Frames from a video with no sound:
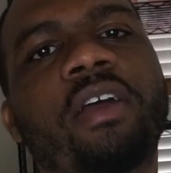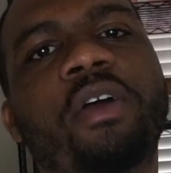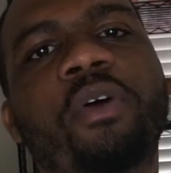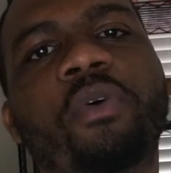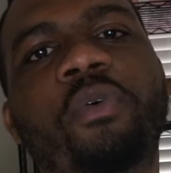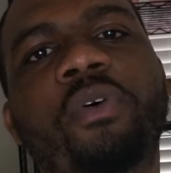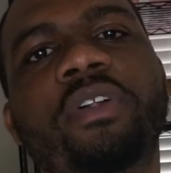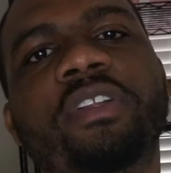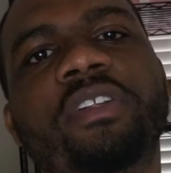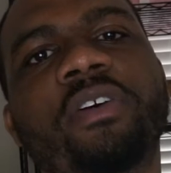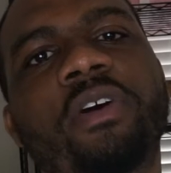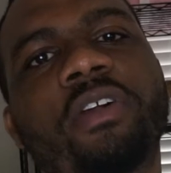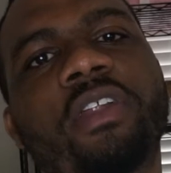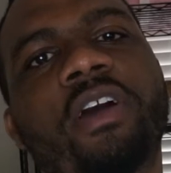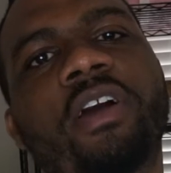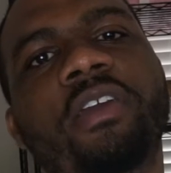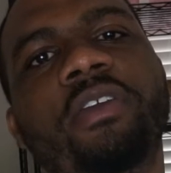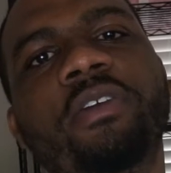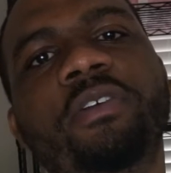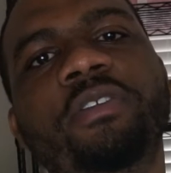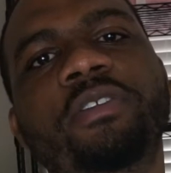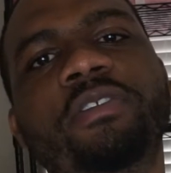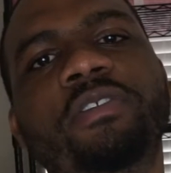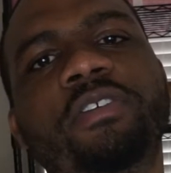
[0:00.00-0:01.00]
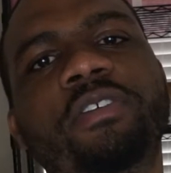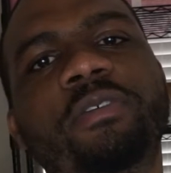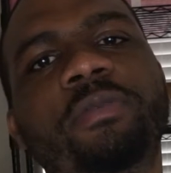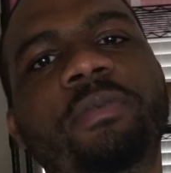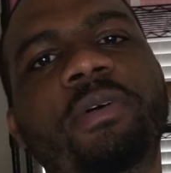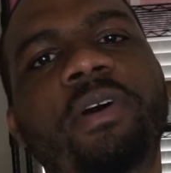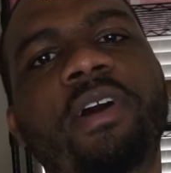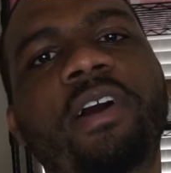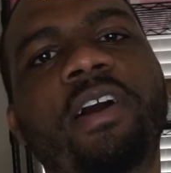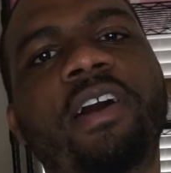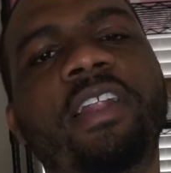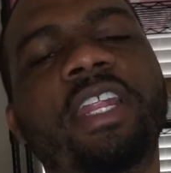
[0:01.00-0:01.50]
What's going on YouTube?
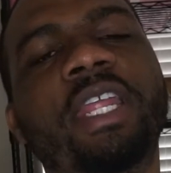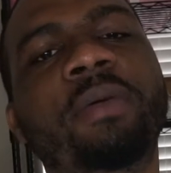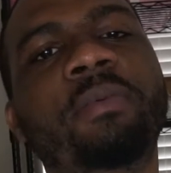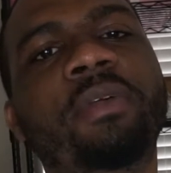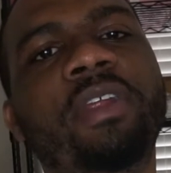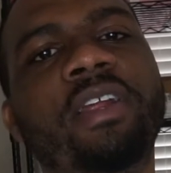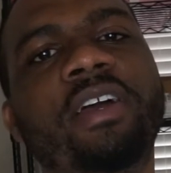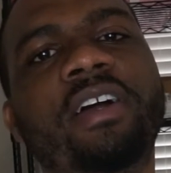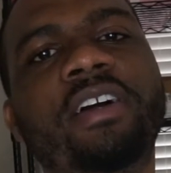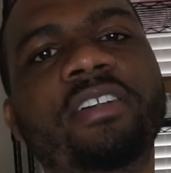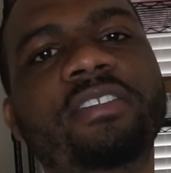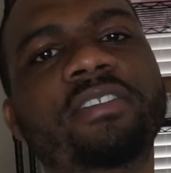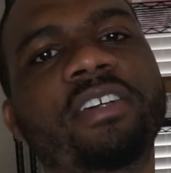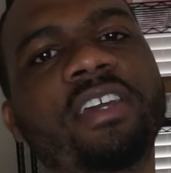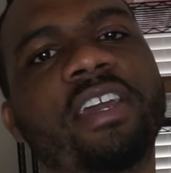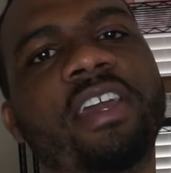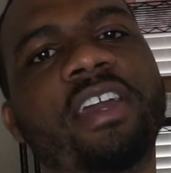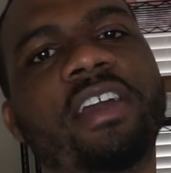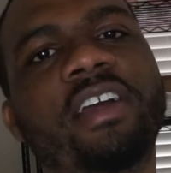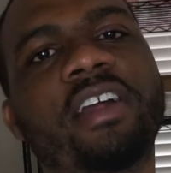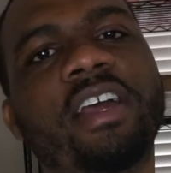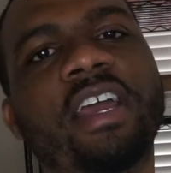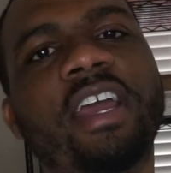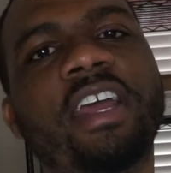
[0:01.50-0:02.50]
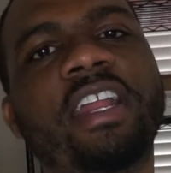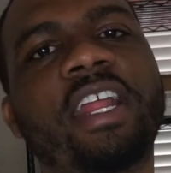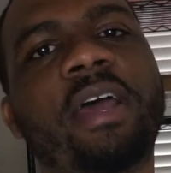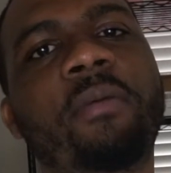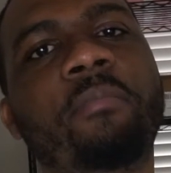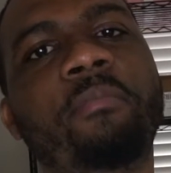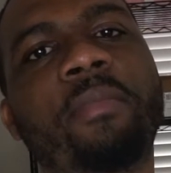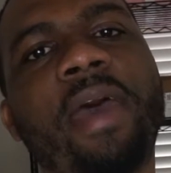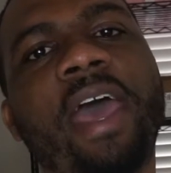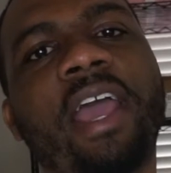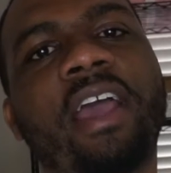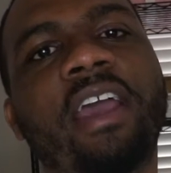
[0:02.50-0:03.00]
Unlimited Hustle here, and
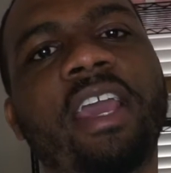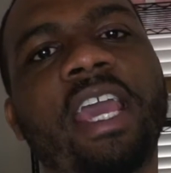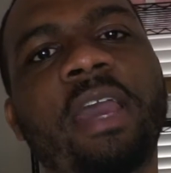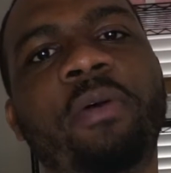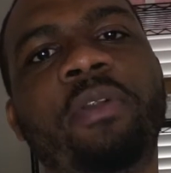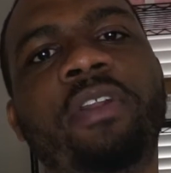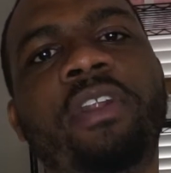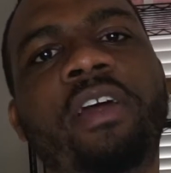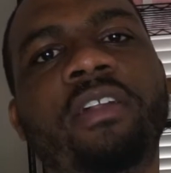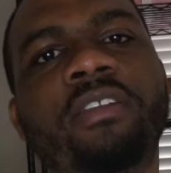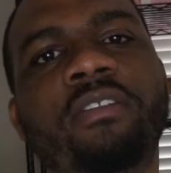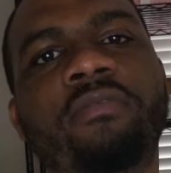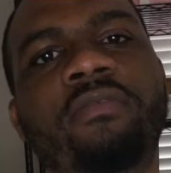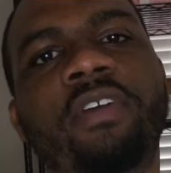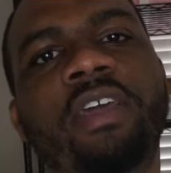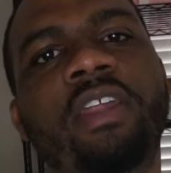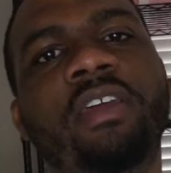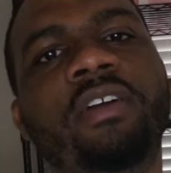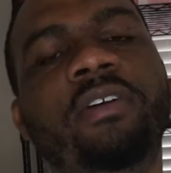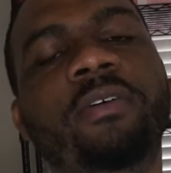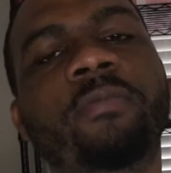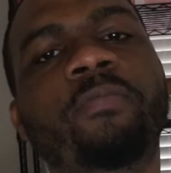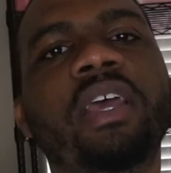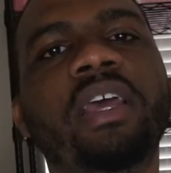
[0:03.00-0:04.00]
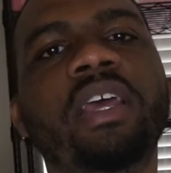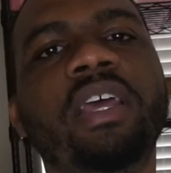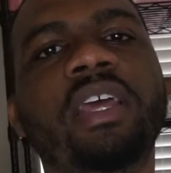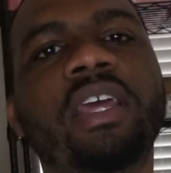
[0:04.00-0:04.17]
I'm back again with another video.